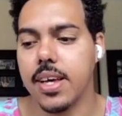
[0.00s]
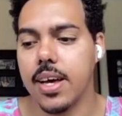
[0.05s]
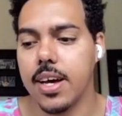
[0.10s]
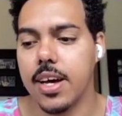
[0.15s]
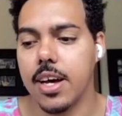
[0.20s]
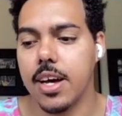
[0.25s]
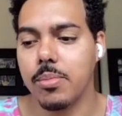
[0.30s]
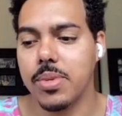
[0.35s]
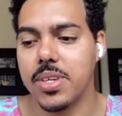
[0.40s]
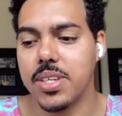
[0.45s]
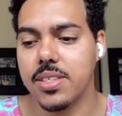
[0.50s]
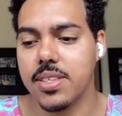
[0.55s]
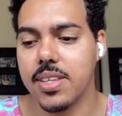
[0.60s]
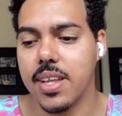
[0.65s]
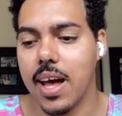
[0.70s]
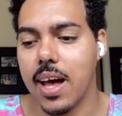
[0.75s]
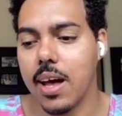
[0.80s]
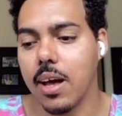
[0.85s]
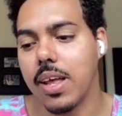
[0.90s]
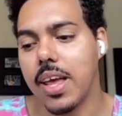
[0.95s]
he's
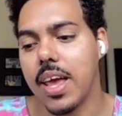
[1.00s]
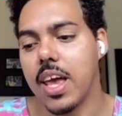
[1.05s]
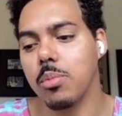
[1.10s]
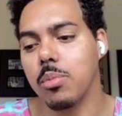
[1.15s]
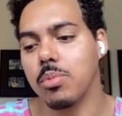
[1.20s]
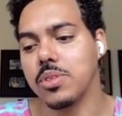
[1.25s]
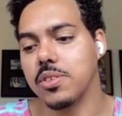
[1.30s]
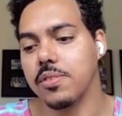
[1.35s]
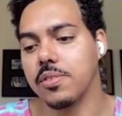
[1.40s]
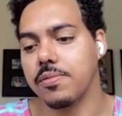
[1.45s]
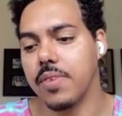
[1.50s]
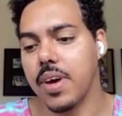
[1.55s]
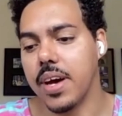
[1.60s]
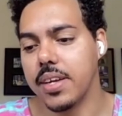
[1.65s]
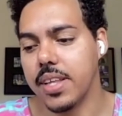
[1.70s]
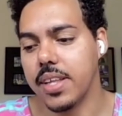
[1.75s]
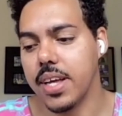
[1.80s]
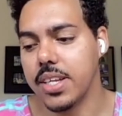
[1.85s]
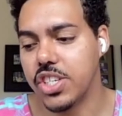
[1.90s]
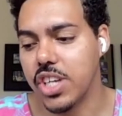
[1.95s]
not able to
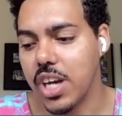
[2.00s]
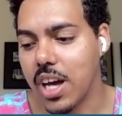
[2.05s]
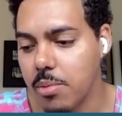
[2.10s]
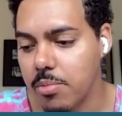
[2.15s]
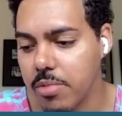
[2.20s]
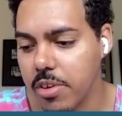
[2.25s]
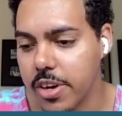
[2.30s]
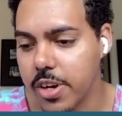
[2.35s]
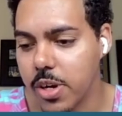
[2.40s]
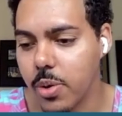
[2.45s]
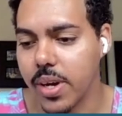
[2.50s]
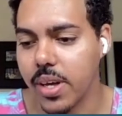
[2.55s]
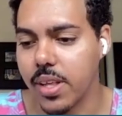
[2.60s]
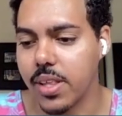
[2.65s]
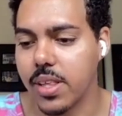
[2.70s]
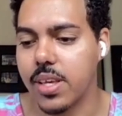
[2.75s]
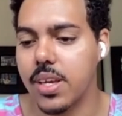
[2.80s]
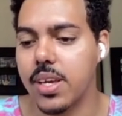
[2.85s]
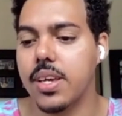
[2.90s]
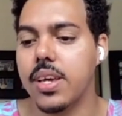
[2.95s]
find that job very
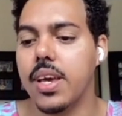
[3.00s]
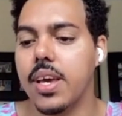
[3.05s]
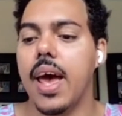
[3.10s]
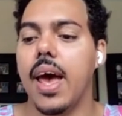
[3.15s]
quickly.